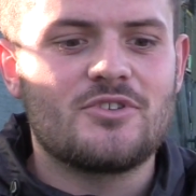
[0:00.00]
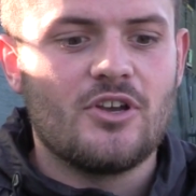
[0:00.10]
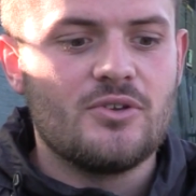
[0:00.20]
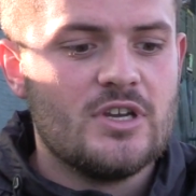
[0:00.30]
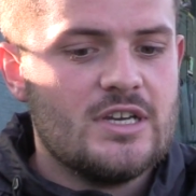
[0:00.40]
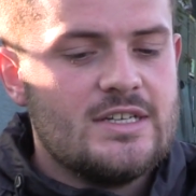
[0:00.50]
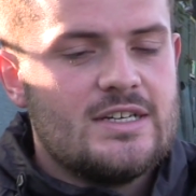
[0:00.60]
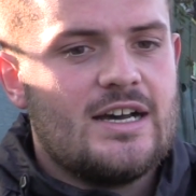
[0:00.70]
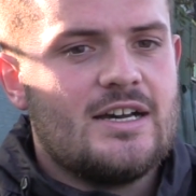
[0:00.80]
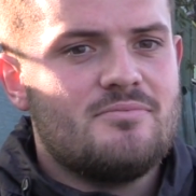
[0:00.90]
So
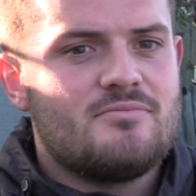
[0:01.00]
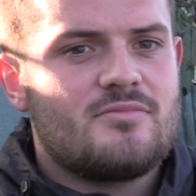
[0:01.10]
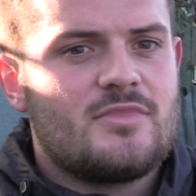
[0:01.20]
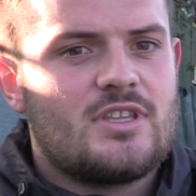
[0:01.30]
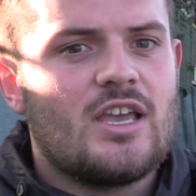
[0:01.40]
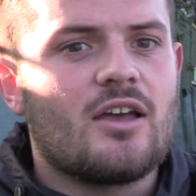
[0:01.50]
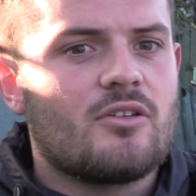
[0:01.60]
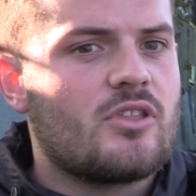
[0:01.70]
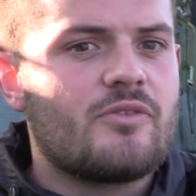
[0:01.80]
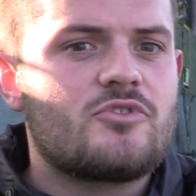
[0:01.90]
yeah,
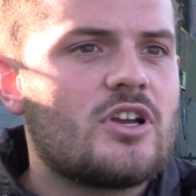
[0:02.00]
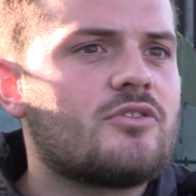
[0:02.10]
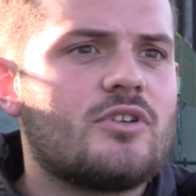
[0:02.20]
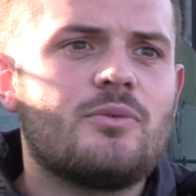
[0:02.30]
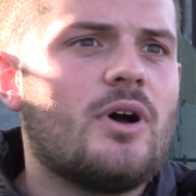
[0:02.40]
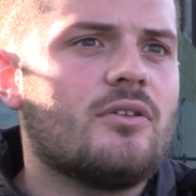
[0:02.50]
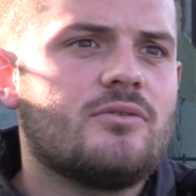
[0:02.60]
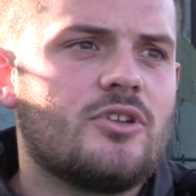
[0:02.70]
they've gelled really well.